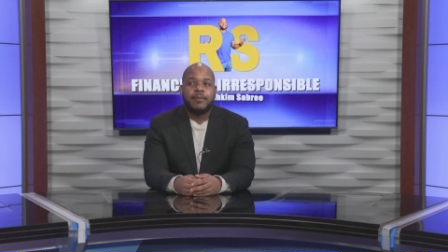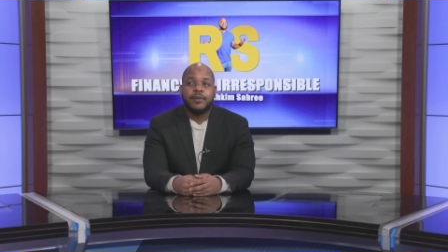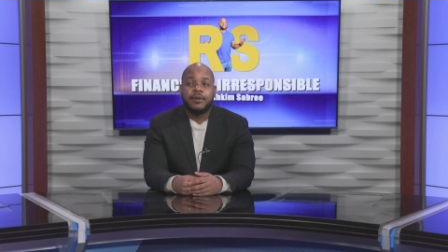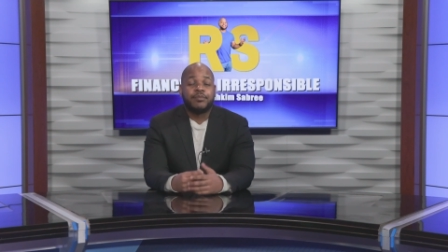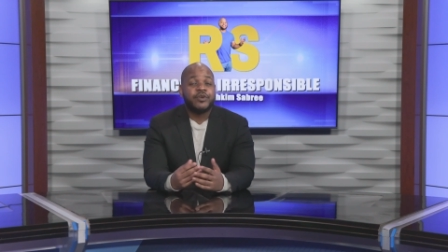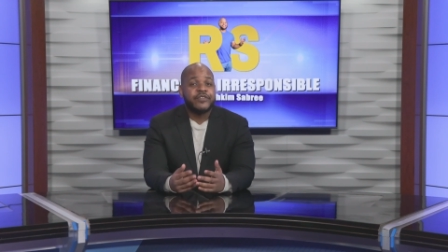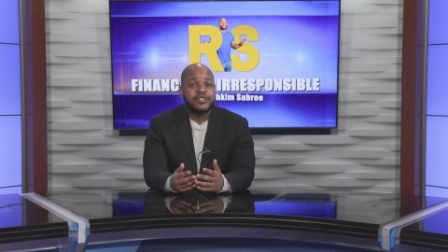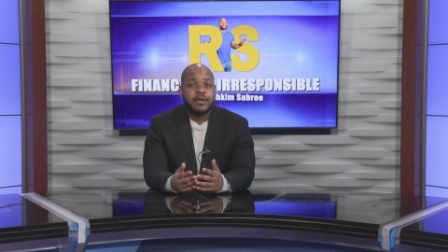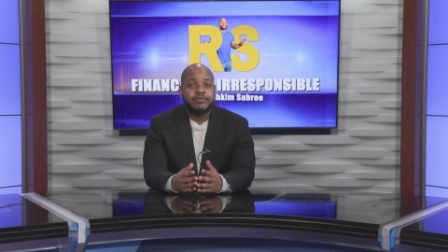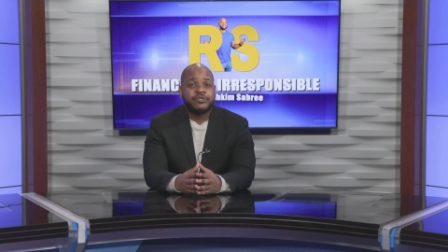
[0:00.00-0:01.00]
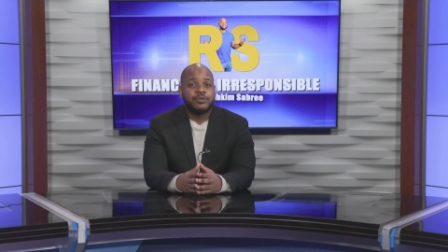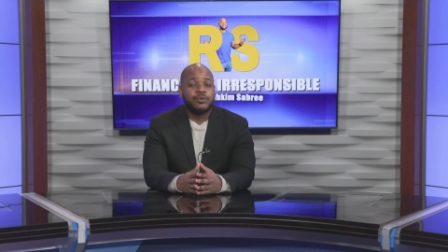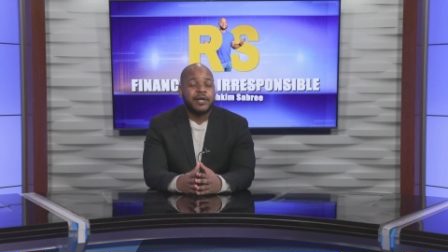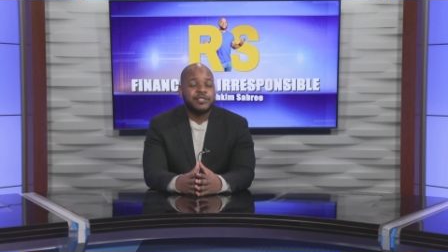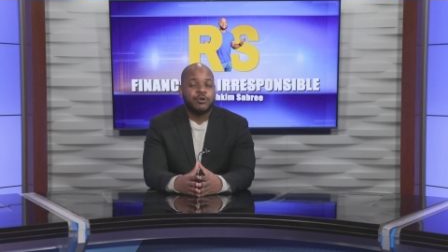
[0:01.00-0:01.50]
In a previous
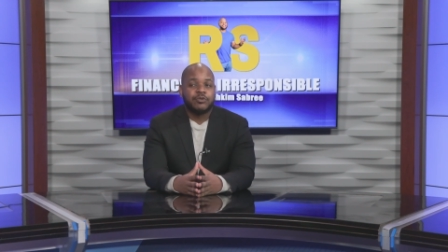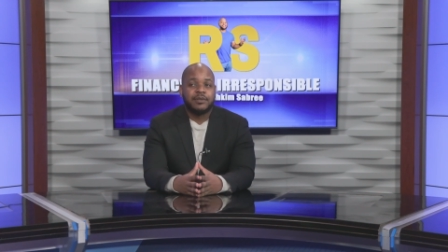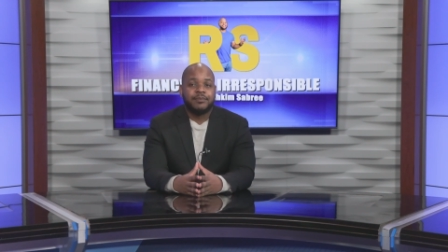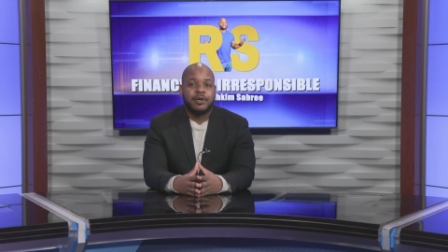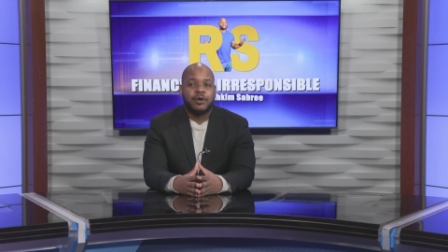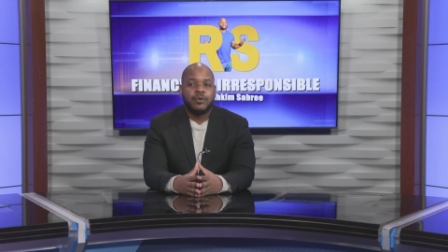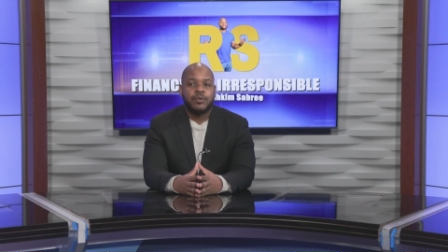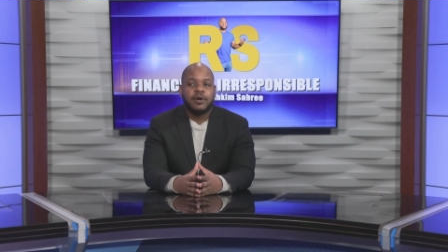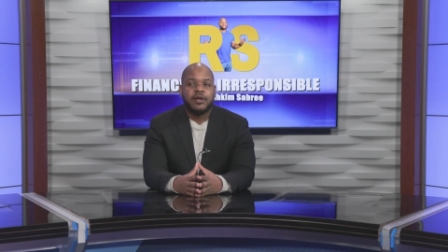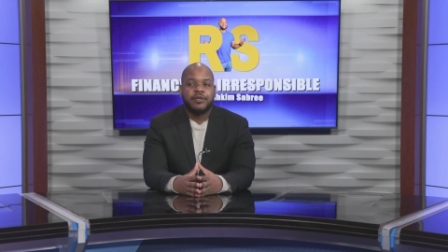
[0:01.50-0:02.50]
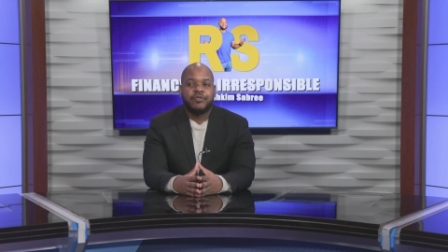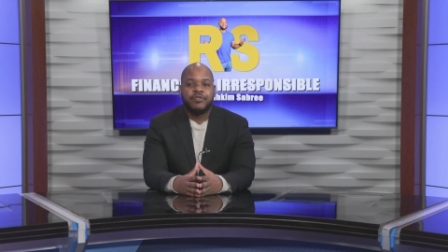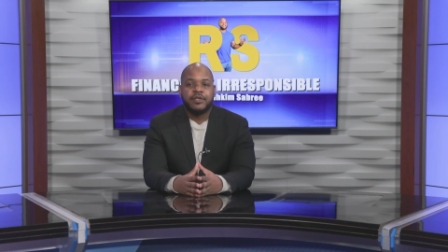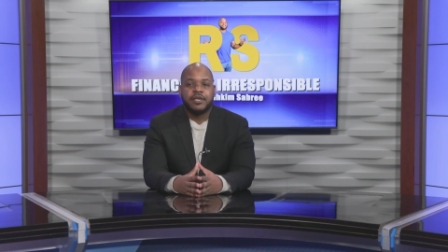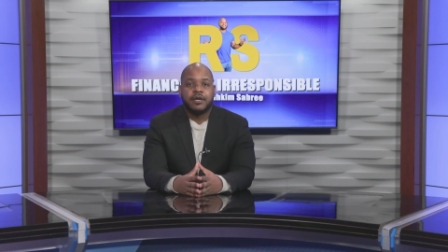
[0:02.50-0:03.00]
episode, I talked about
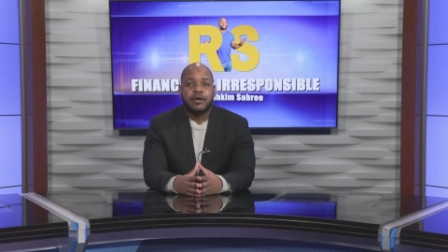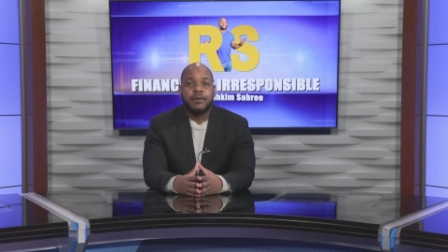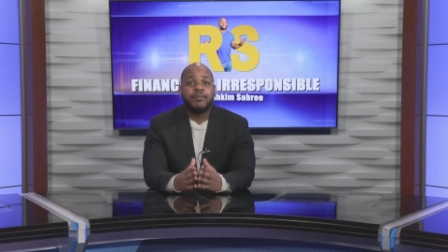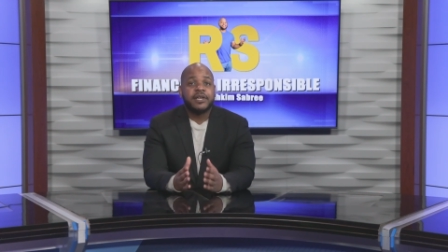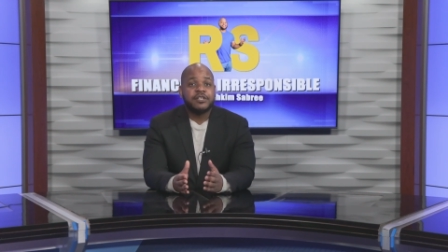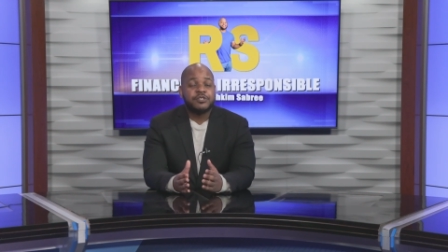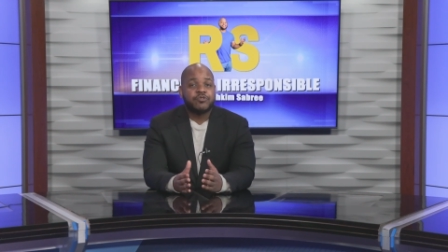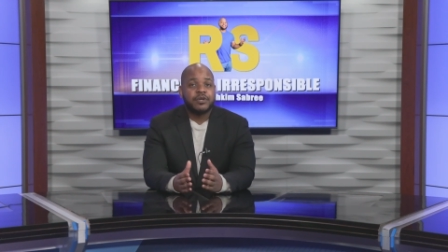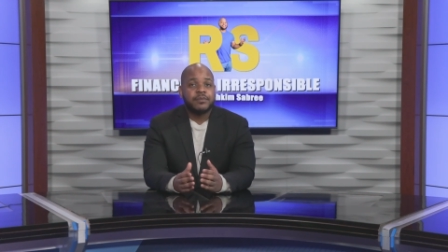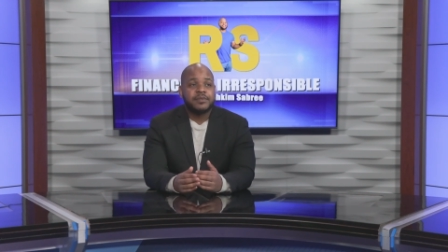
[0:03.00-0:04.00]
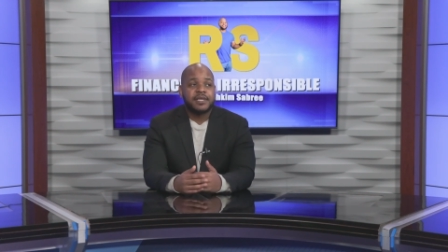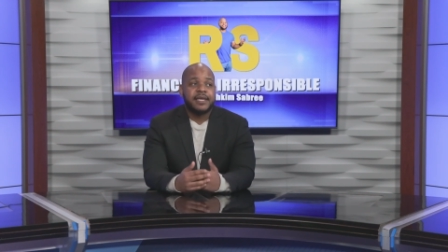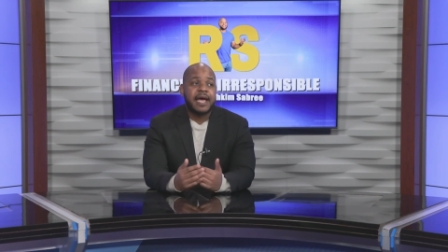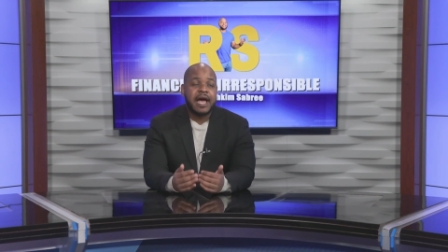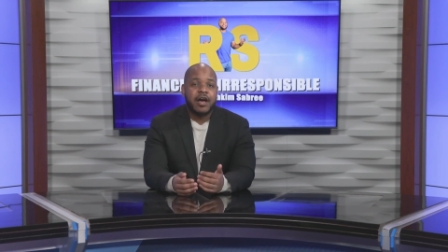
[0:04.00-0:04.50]
the money scripts
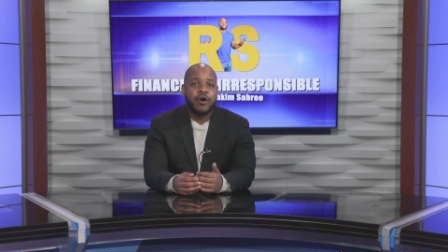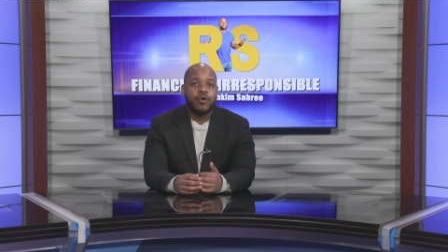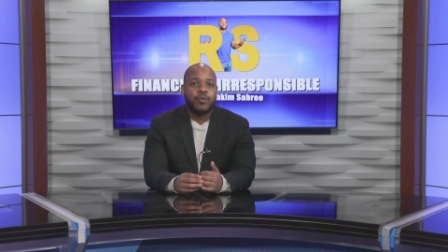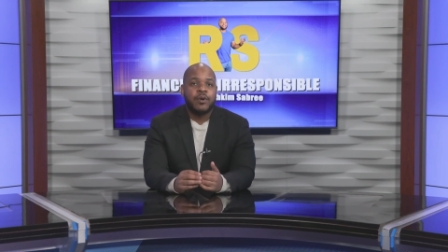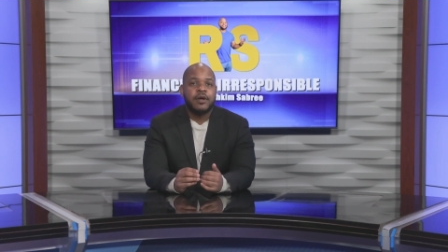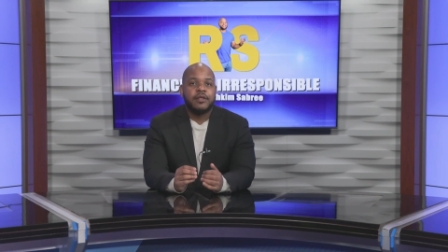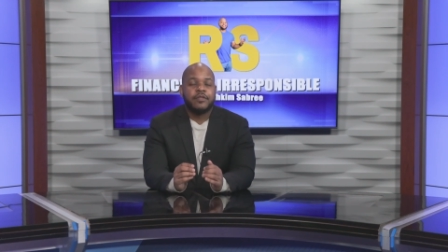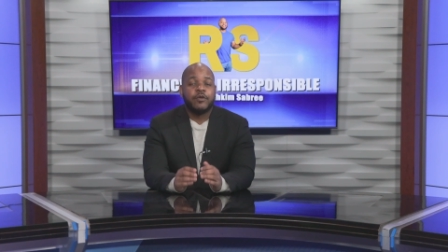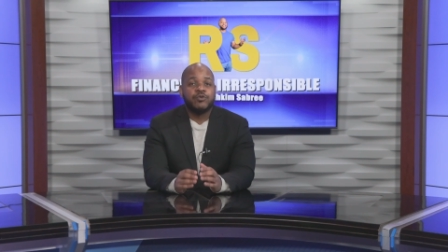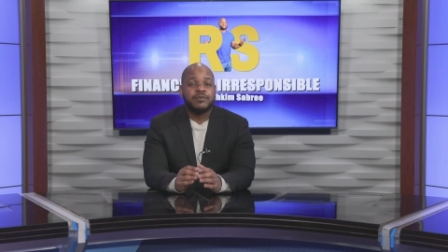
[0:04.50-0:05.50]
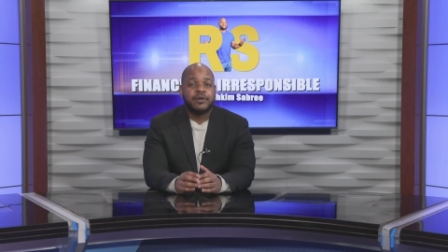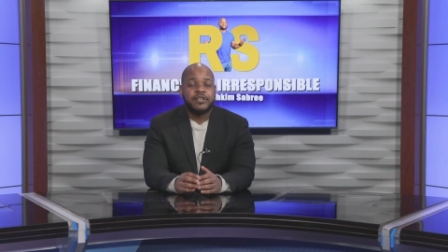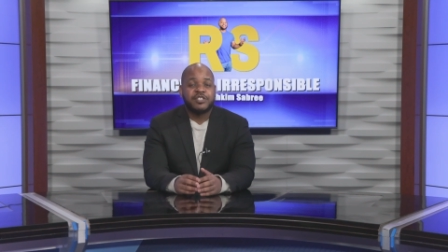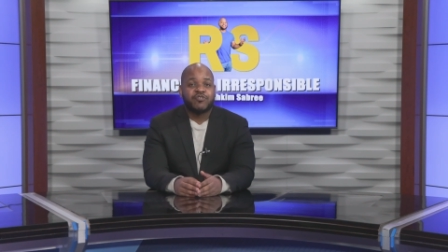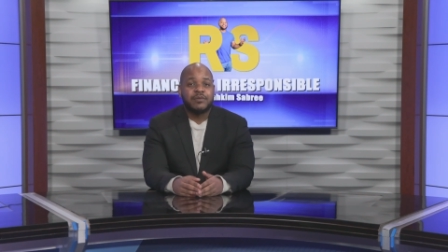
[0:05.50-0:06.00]
and how those
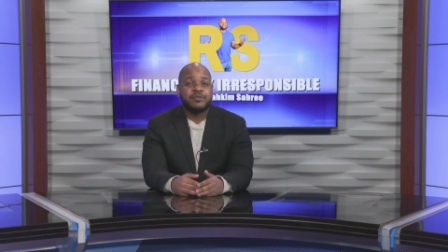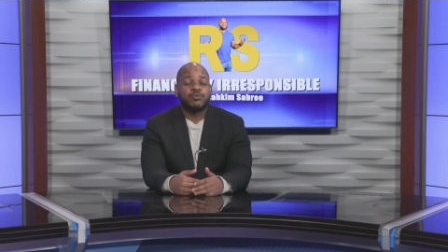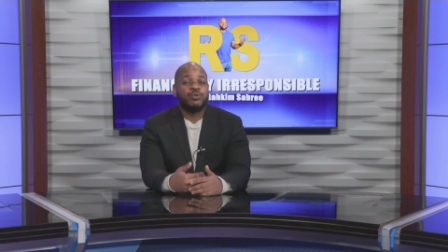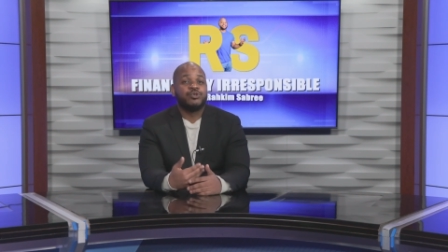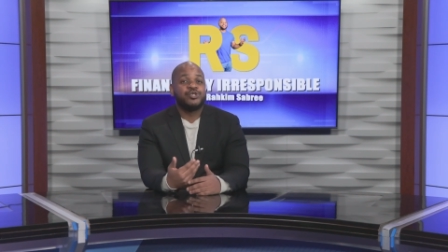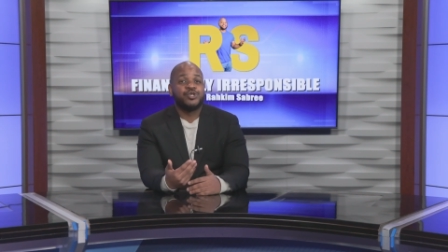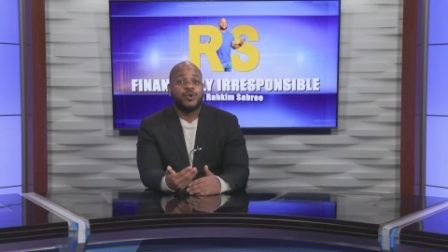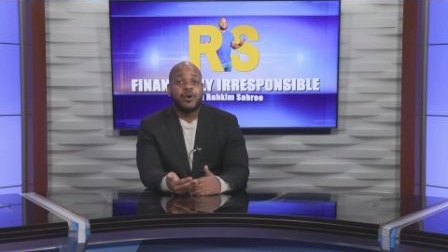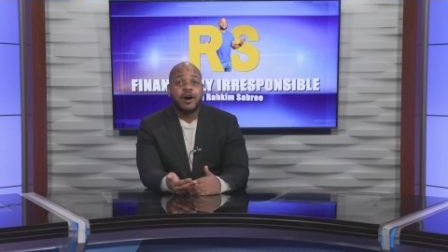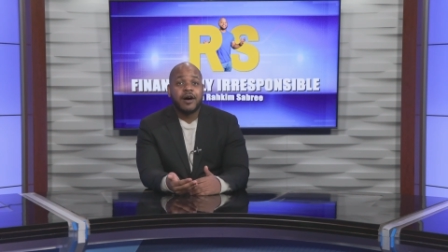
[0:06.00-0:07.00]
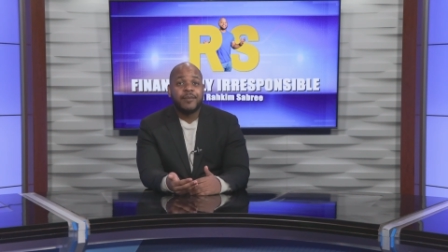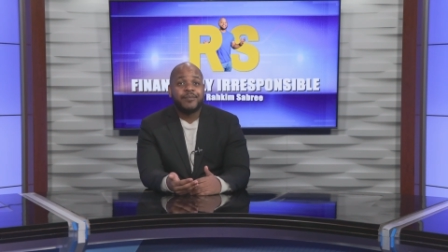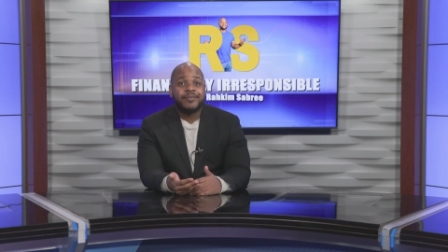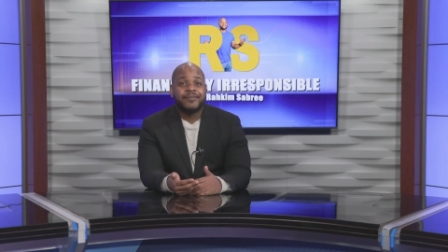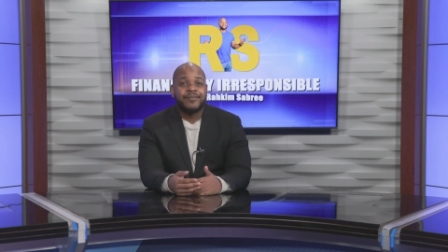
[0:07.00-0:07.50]
money scripts will show
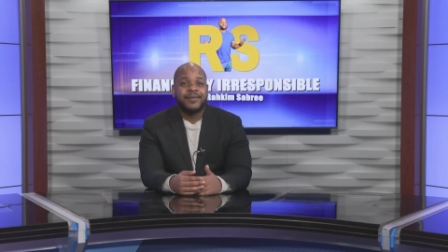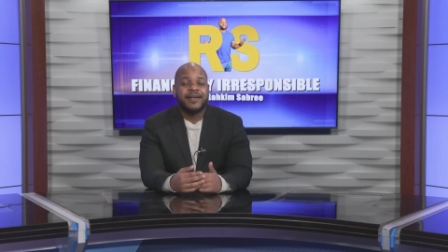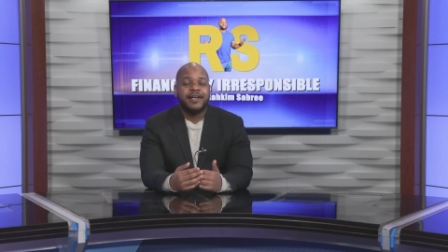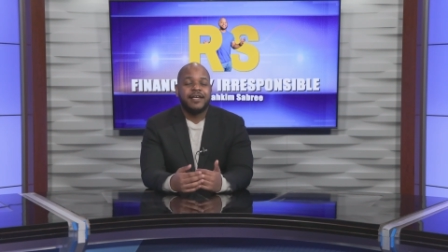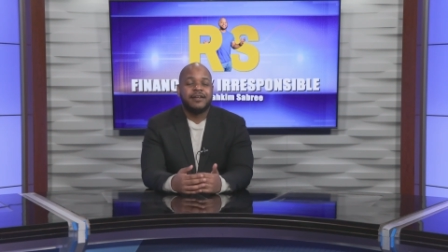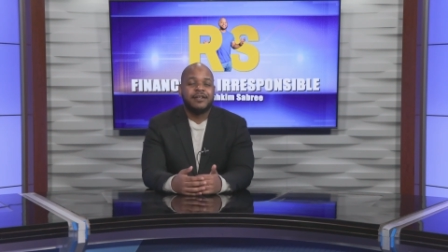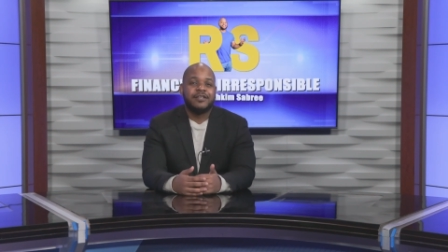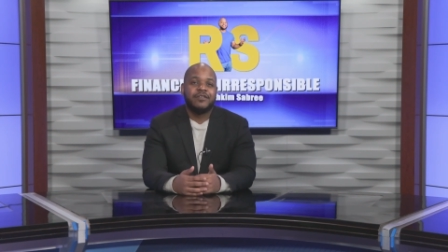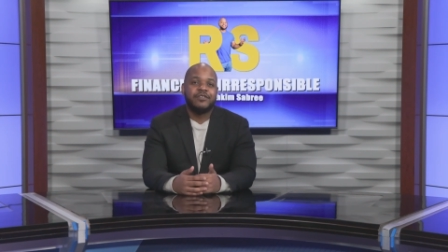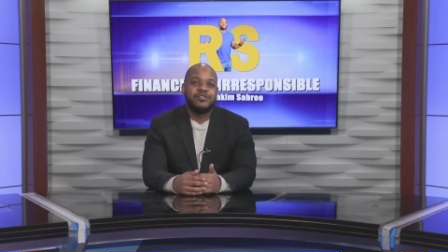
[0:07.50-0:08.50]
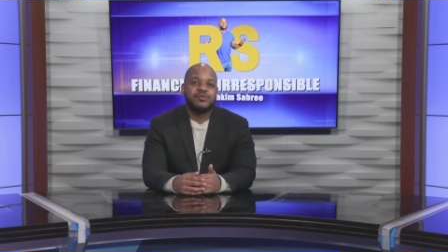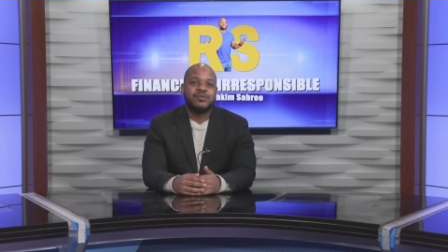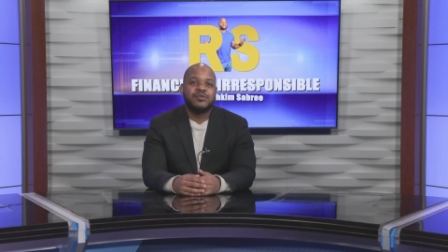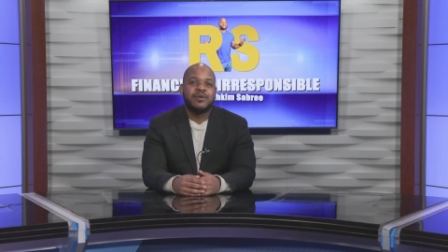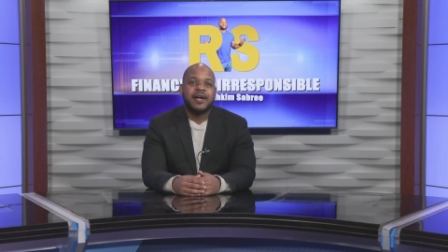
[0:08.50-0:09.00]
up in an
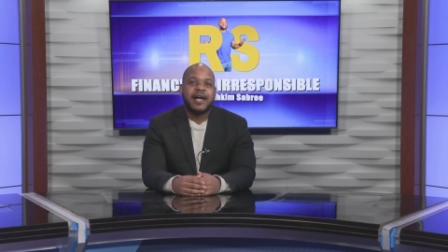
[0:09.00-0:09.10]
individual.